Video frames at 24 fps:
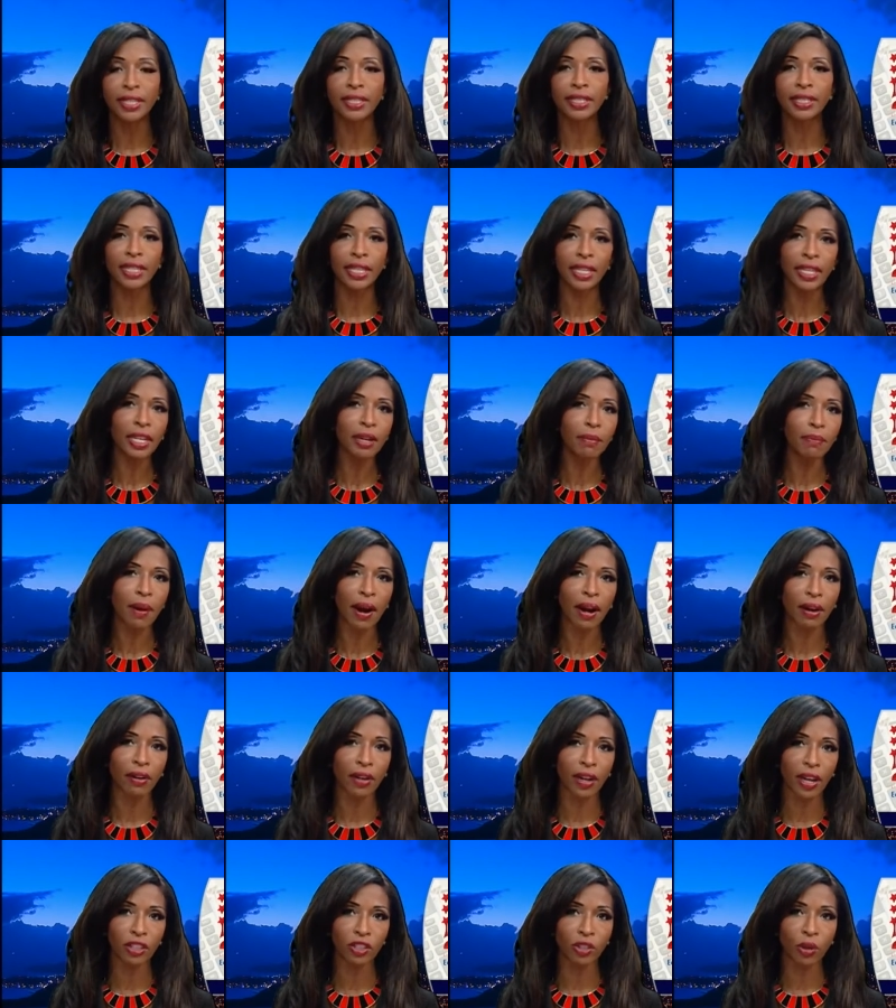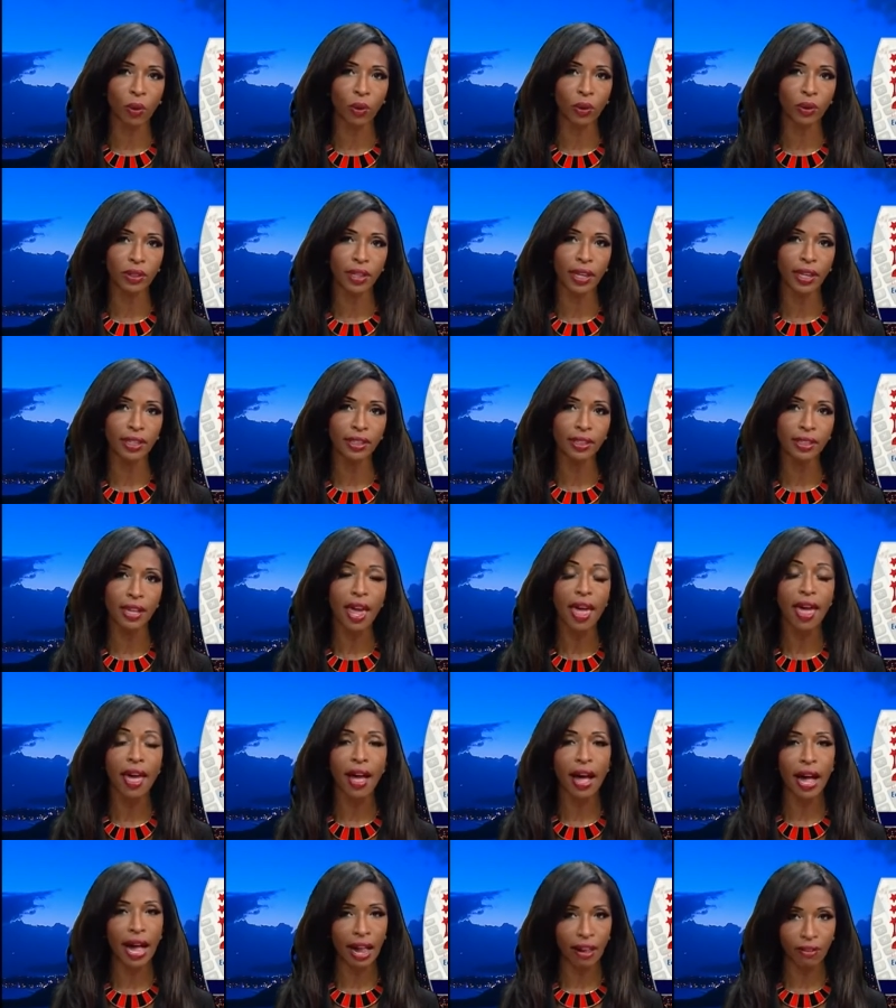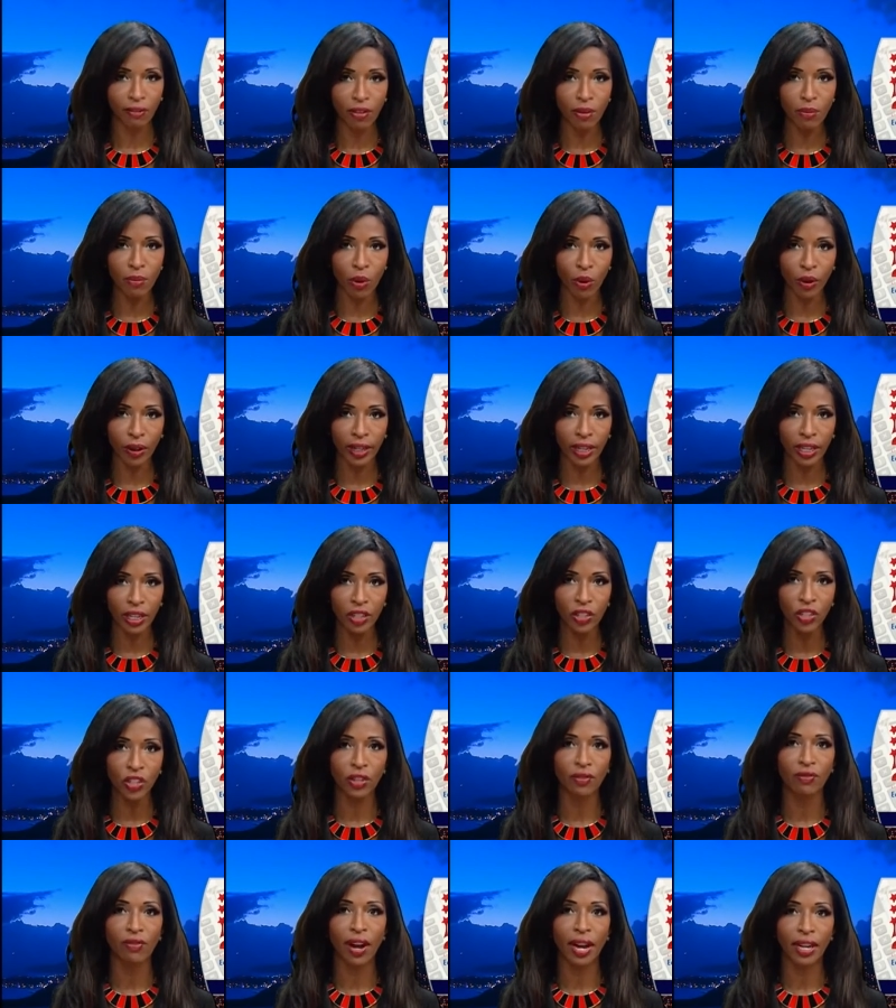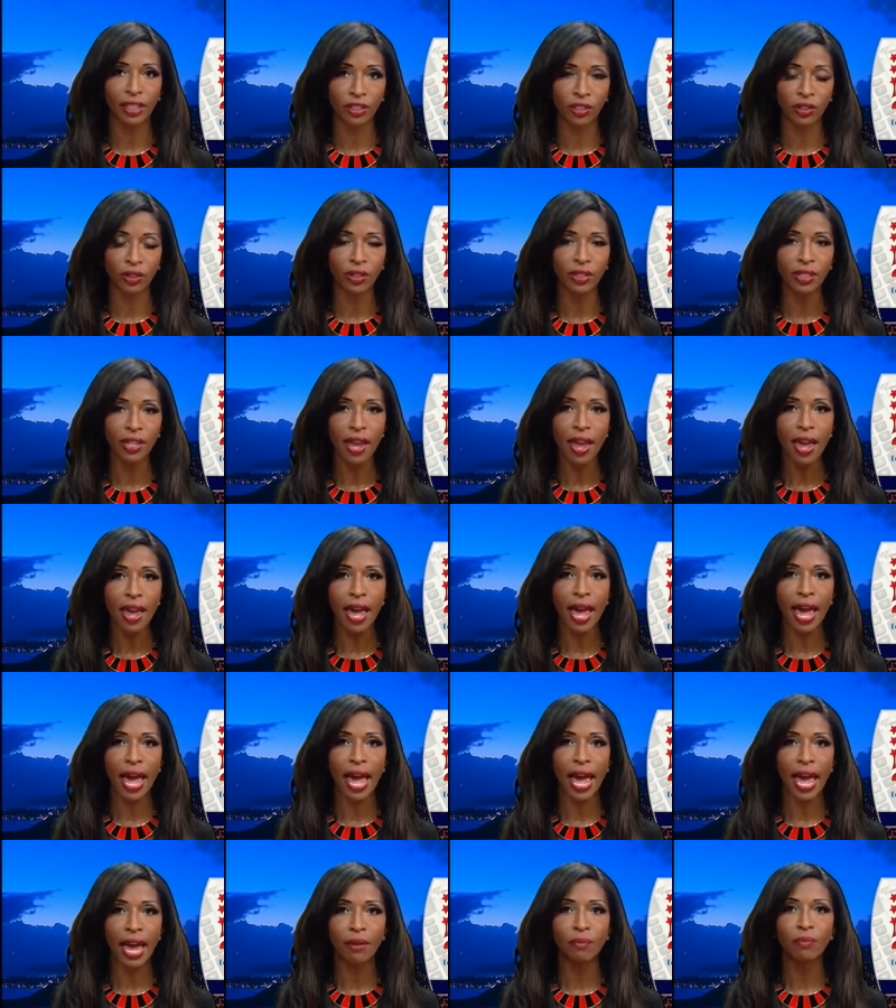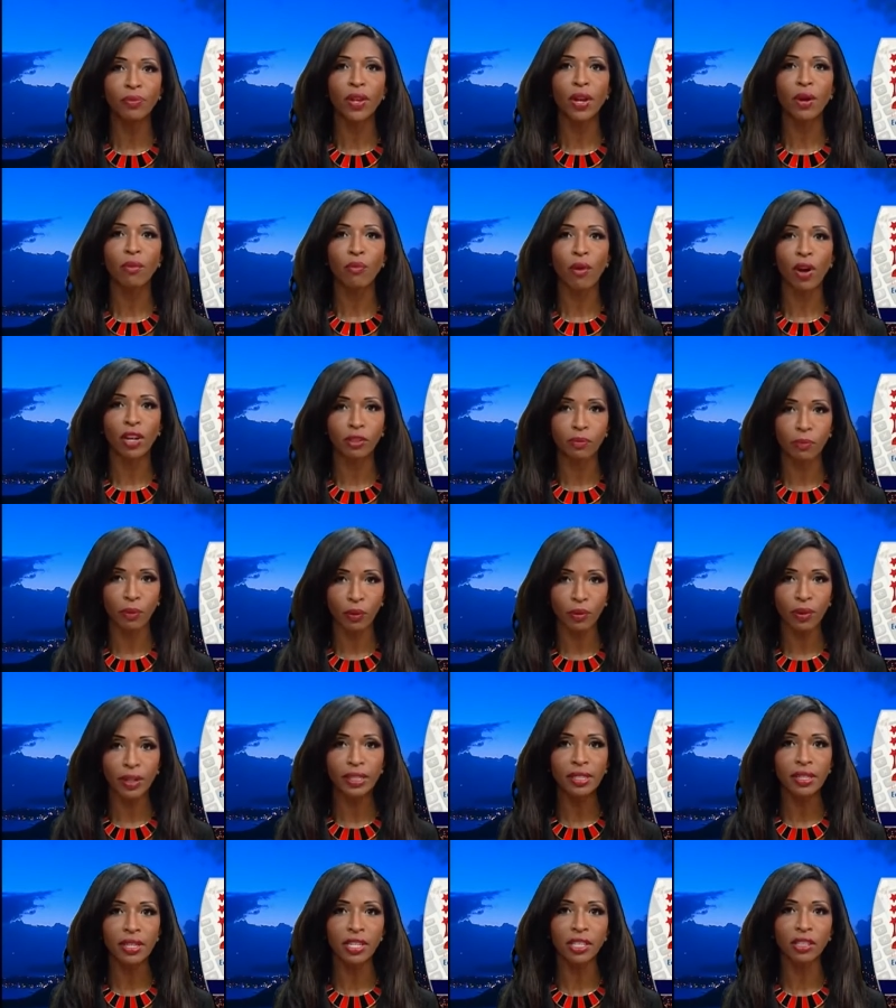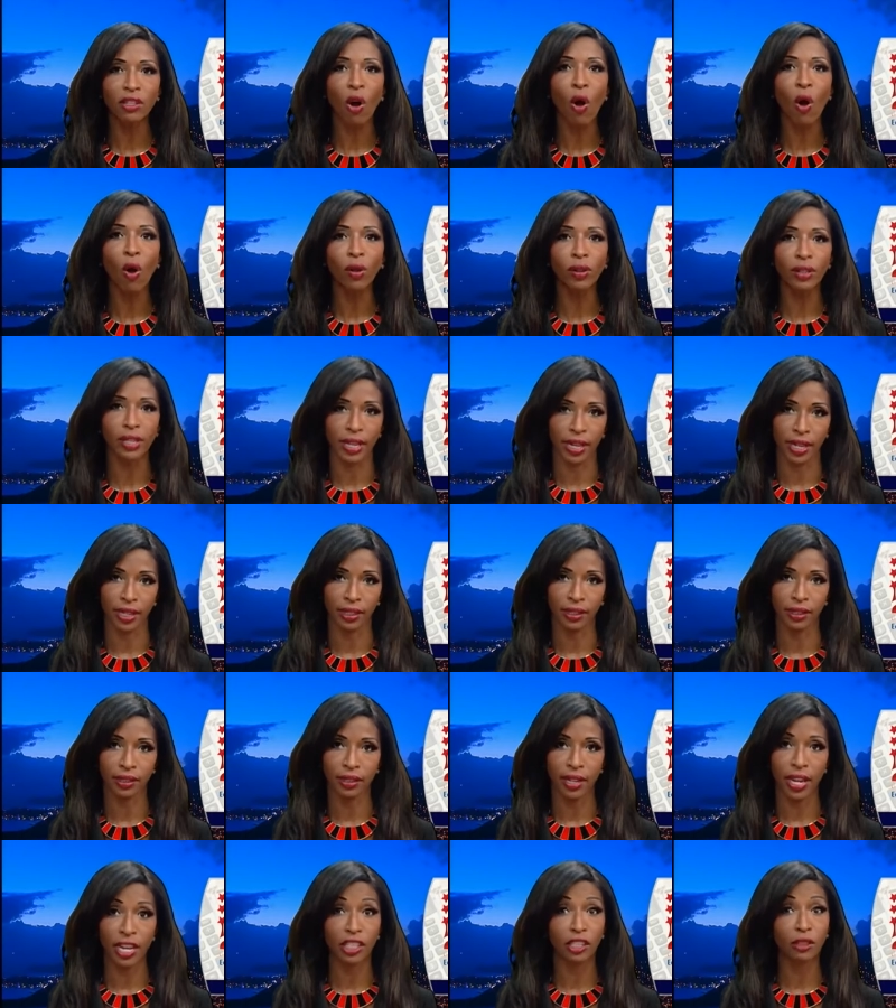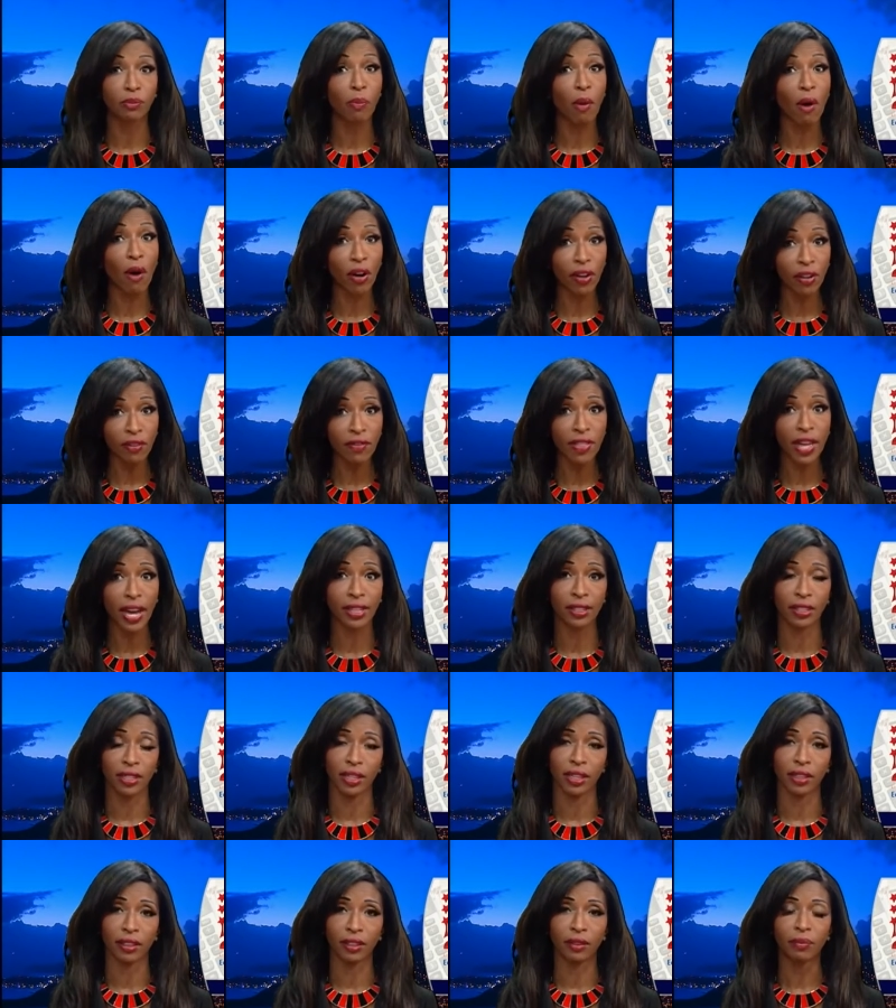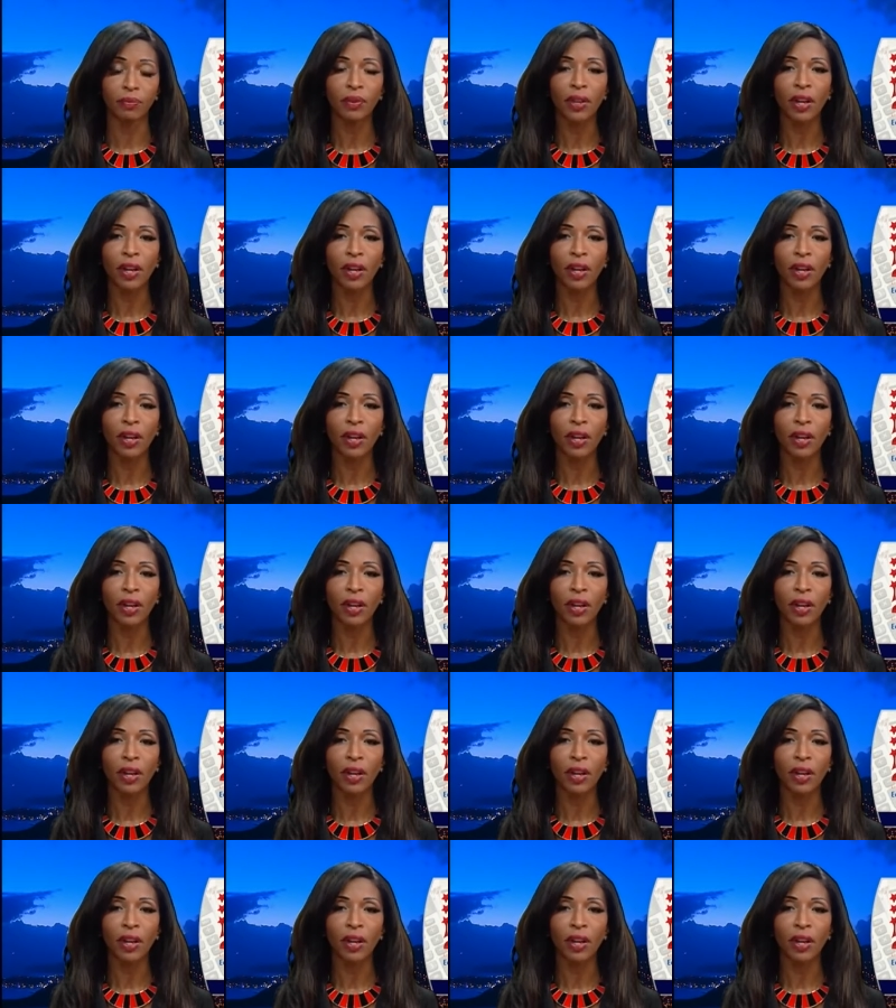CD Paradise Holdings, Alpha Mortgage Advisors, and Prosperitas Holdings as part of that deal.